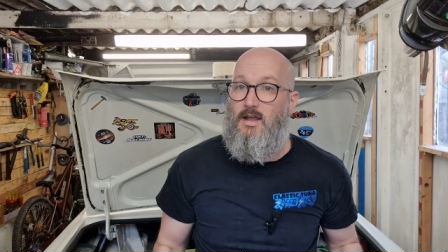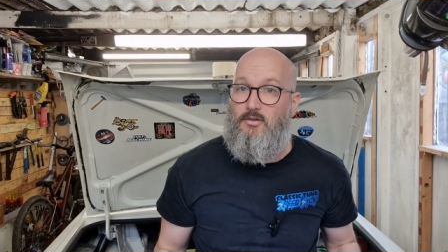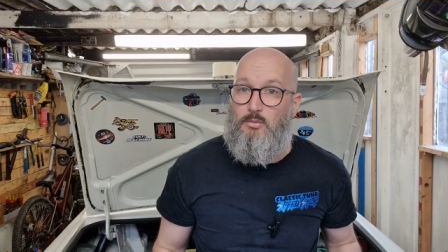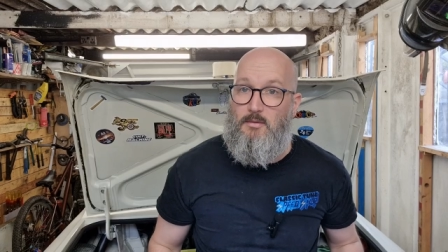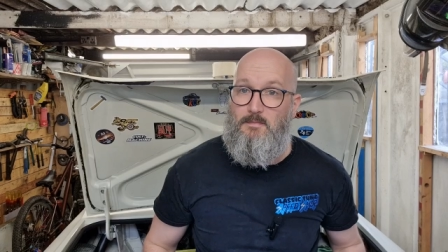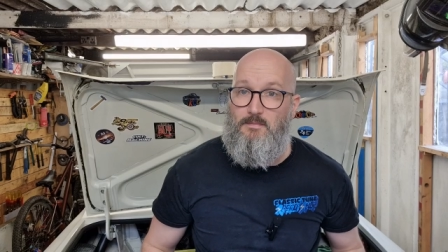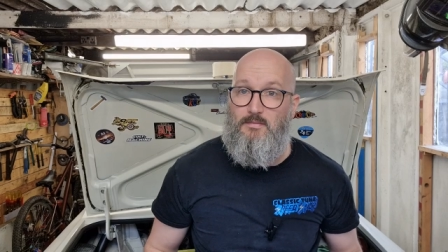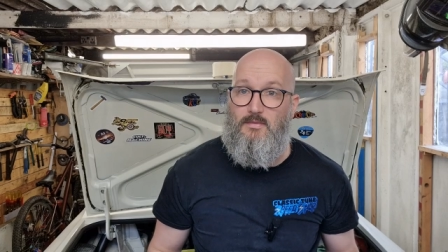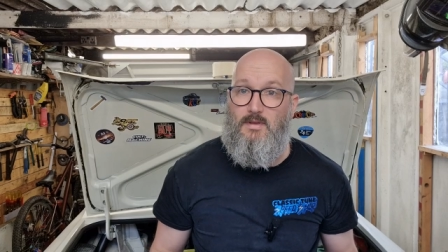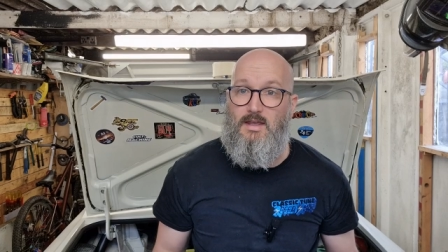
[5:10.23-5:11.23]
Next one
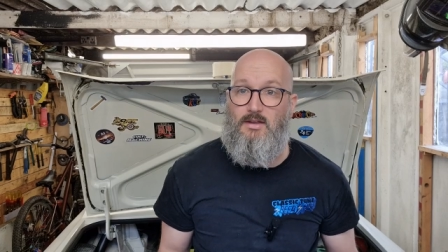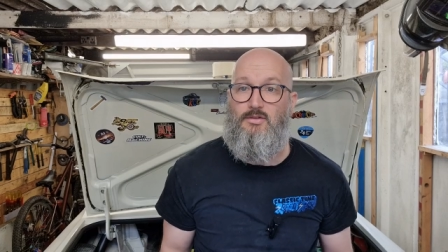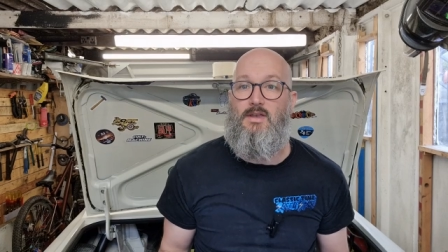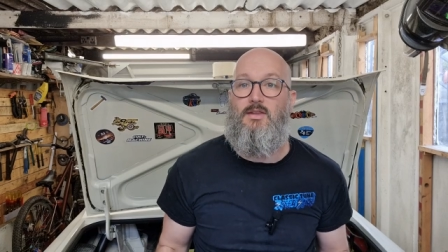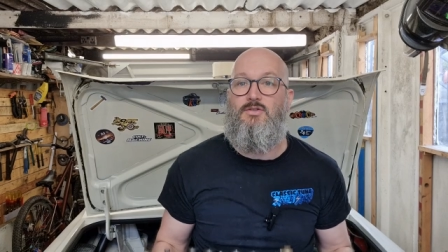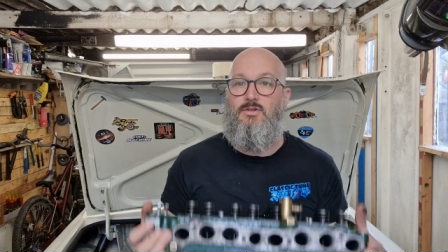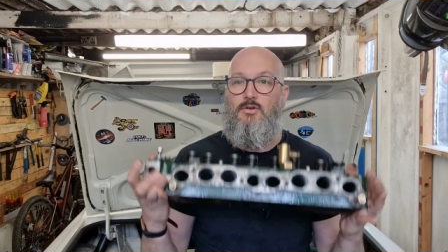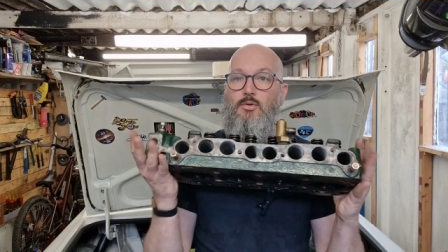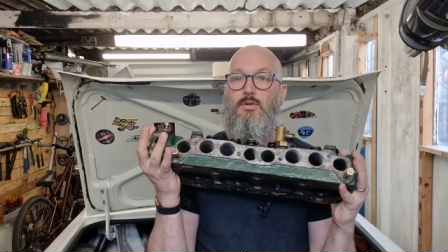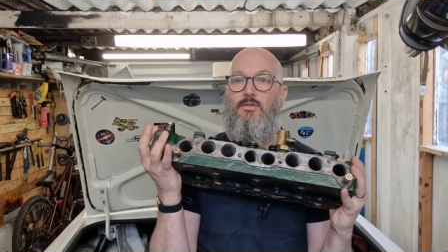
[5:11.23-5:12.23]
is the
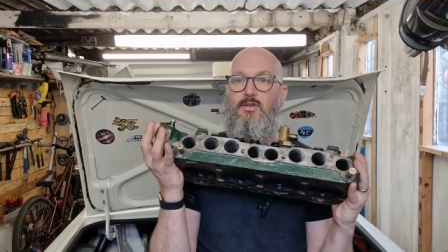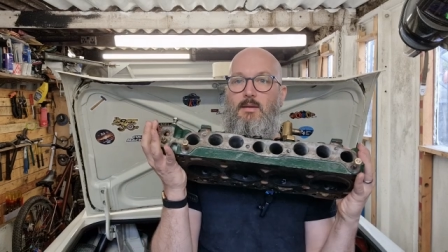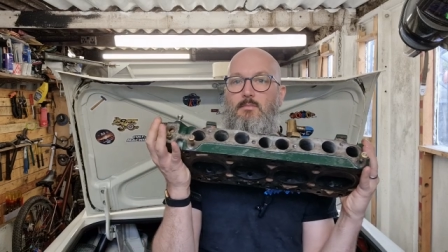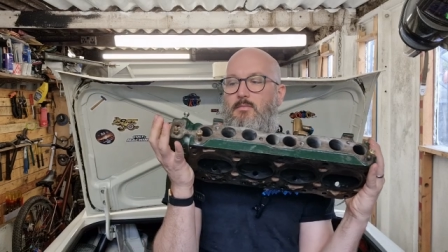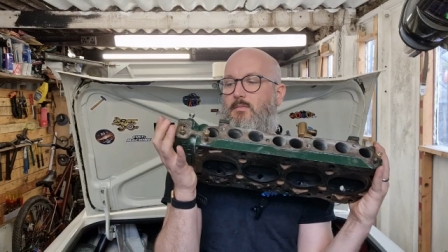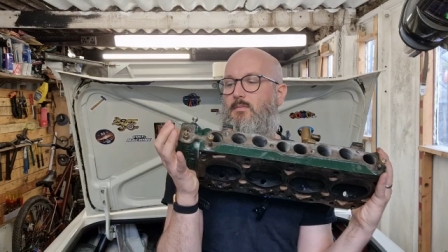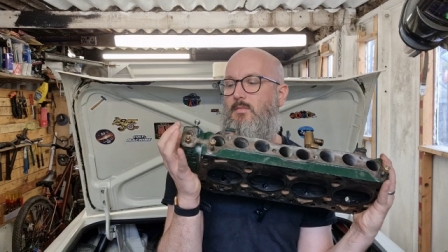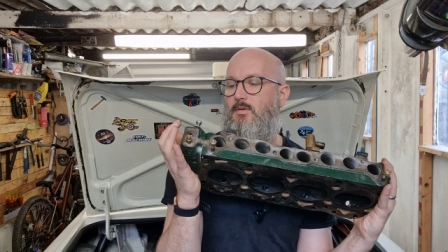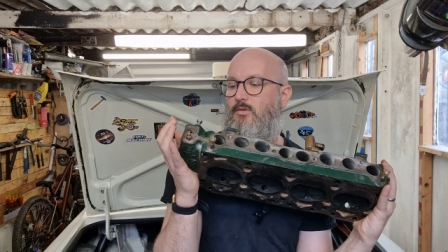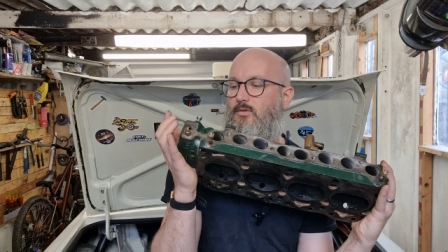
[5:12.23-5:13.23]
engine coolant temp.
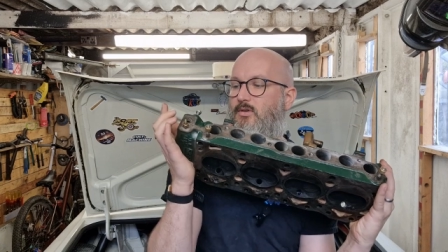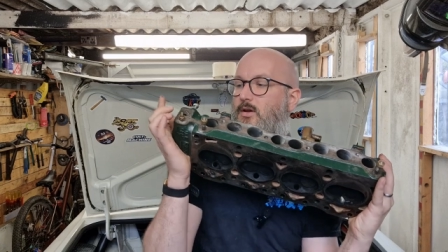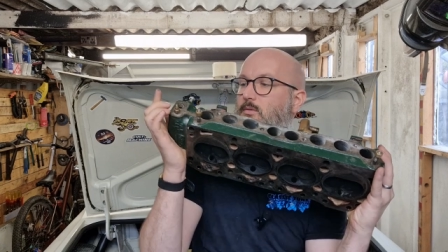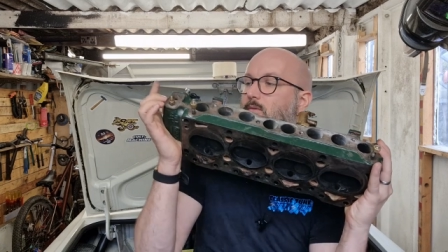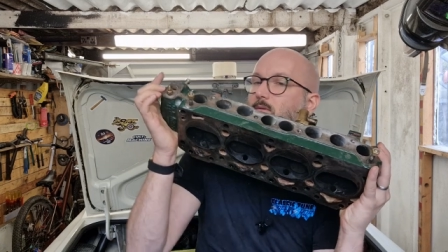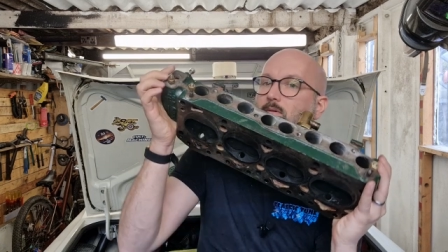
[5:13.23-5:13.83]
So